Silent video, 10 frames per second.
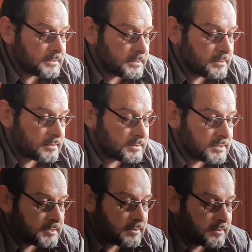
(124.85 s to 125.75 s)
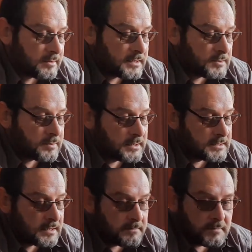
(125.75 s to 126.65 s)
It's not just on this one
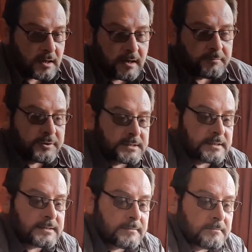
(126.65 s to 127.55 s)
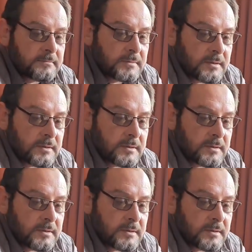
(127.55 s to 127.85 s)
as a hybrid system.